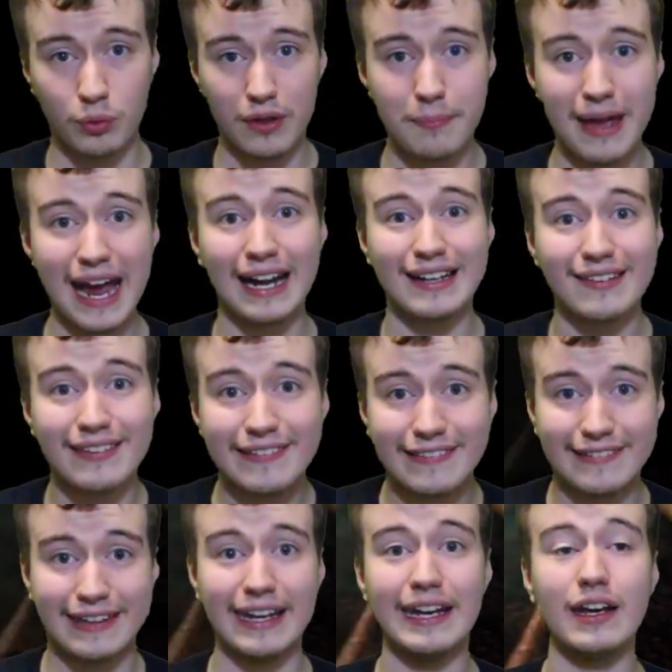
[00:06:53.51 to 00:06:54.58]
with Man of
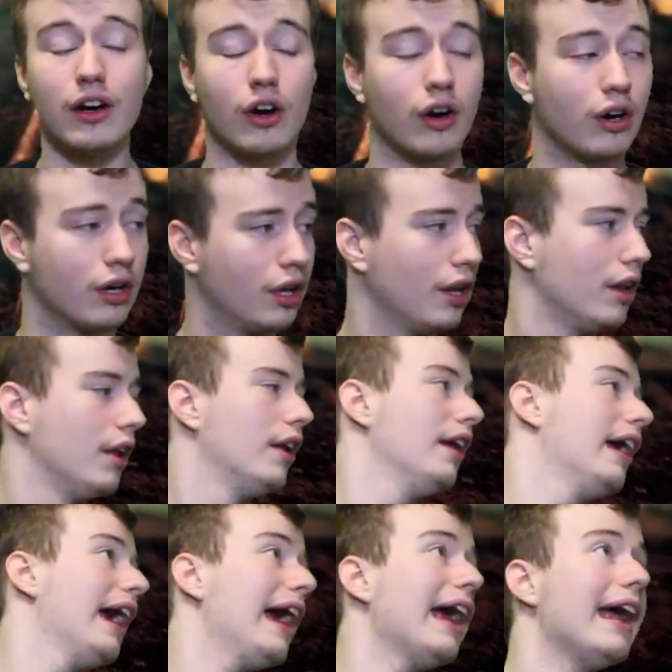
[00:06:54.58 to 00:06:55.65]
Steel.
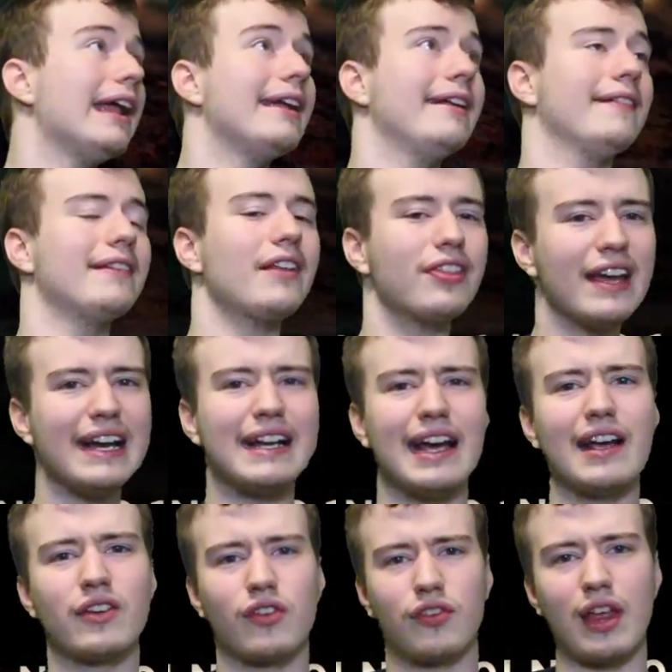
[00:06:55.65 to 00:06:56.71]
And the thing
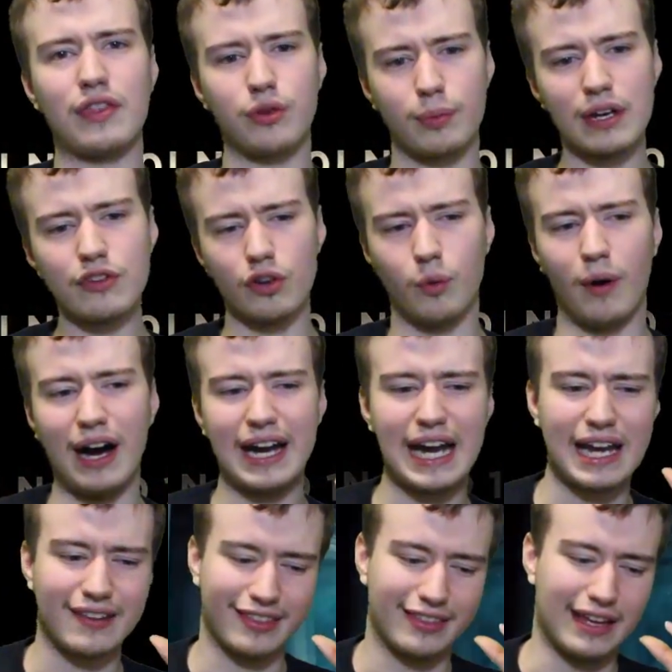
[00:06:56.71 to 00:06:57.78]
is that the reason why
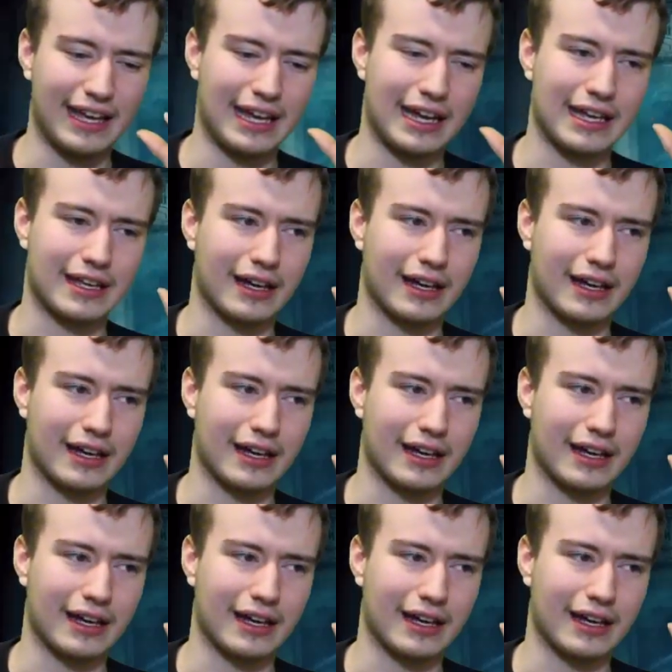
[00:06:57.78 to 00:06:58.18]
I think